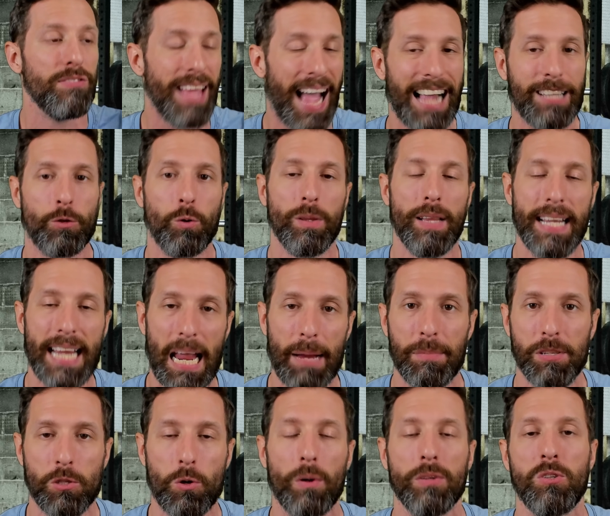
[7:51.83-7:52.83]
that's when the
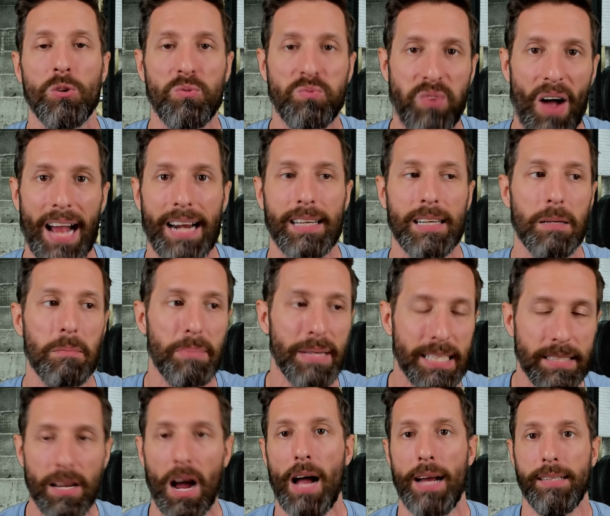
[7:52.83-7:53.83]
game is going to finally
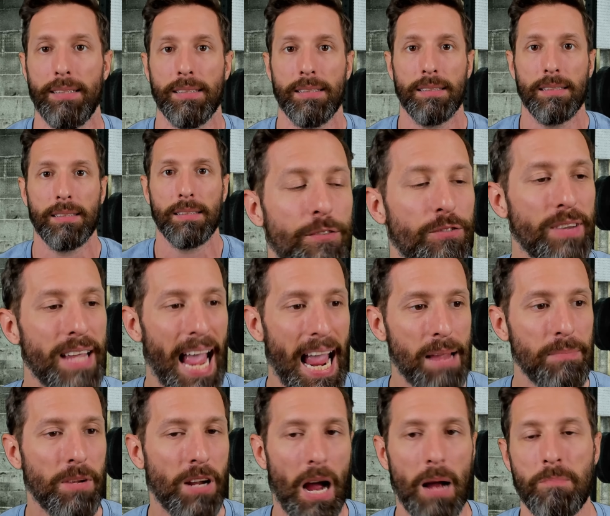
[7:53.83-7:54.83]
be done. If
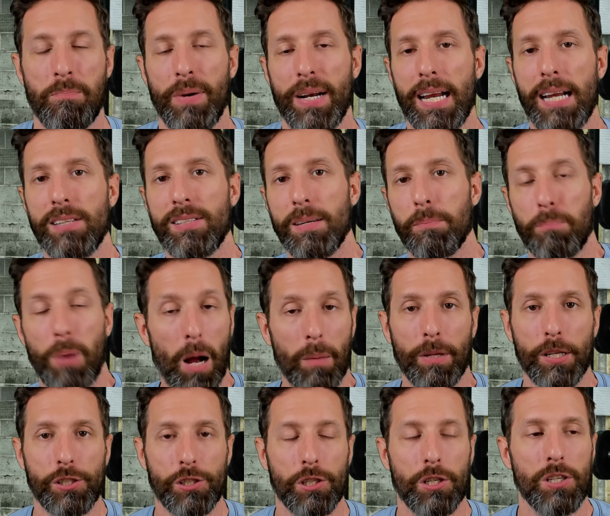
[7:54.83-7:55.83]
game companies,
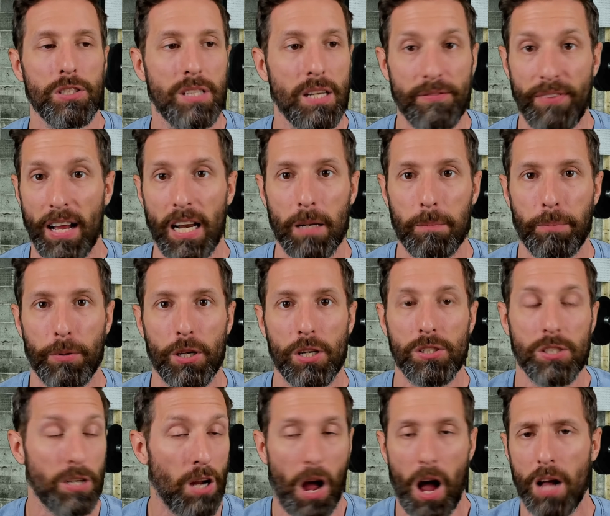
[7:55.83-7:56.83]
publishers,
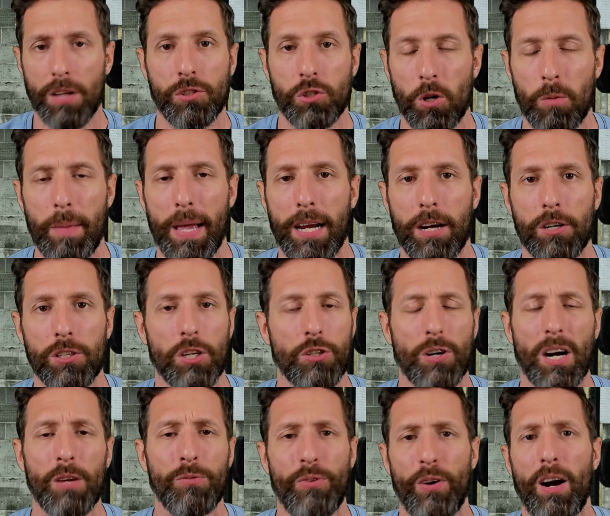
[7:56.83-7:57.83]
developers, console makers are
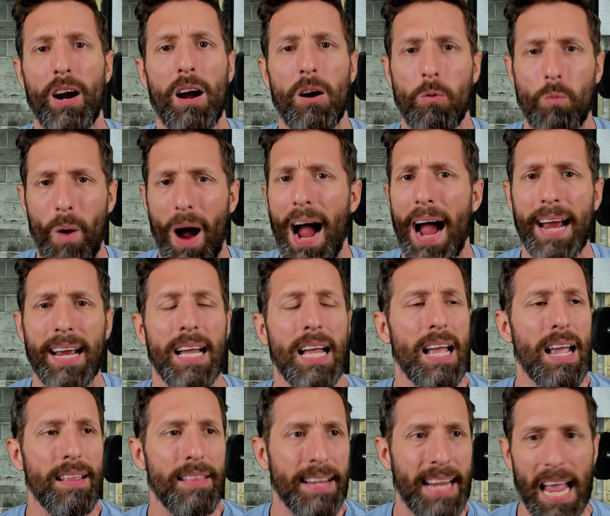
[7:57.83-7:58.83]
trying to figure out why
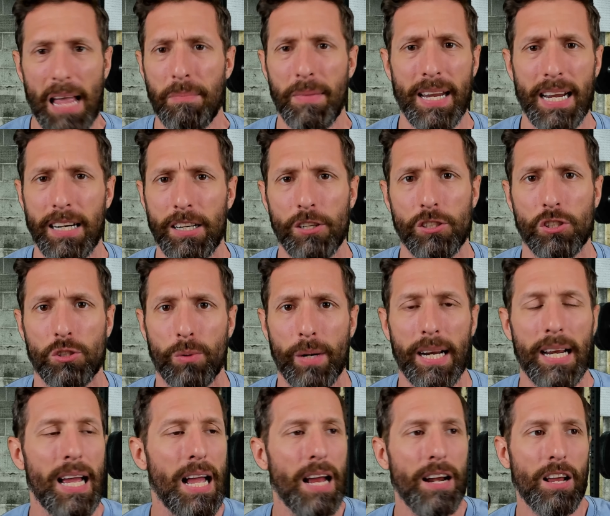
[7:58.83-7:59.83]
the gaming
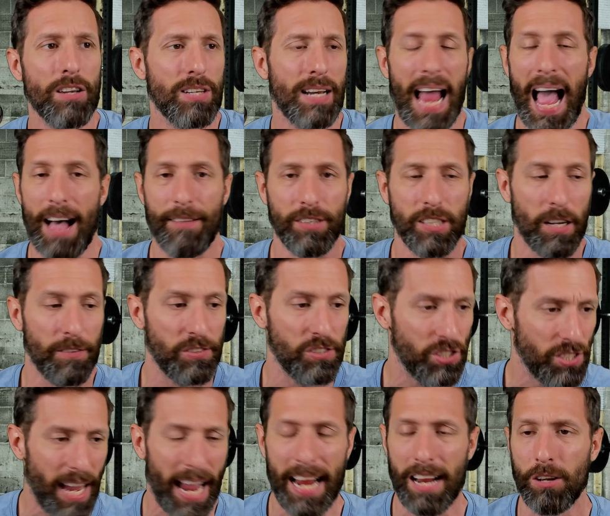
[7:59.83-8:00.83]
industry doesn't have enough
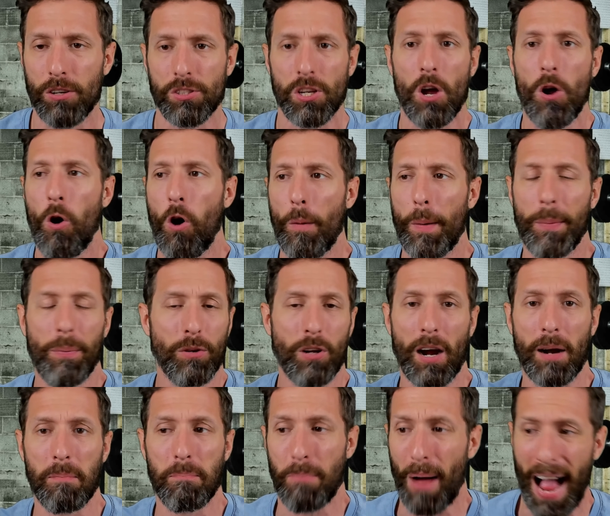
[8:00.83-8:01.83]
sales, or people
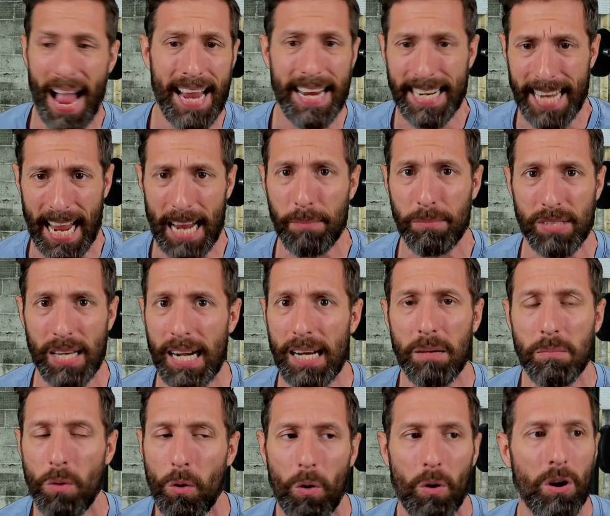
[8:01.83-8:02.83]
aren't buying games
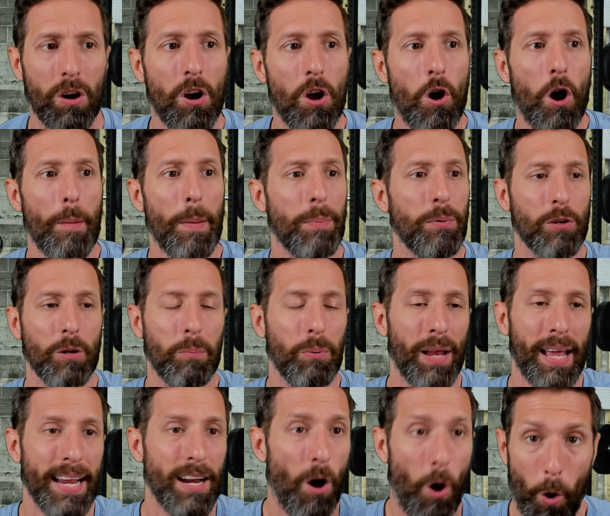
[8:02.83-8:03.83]
anymore, or people are
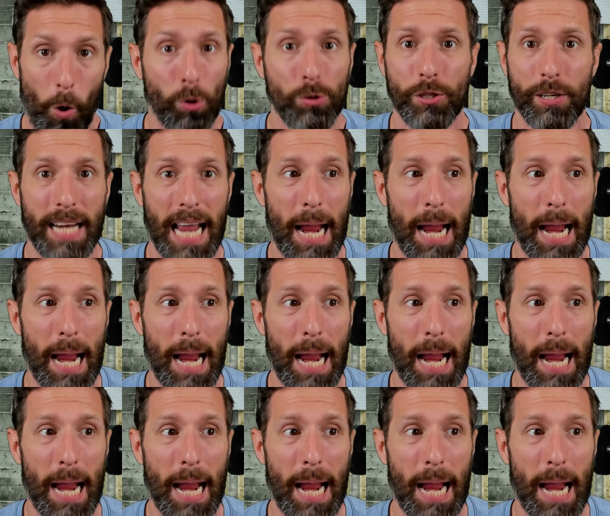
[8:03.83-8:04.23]
playing older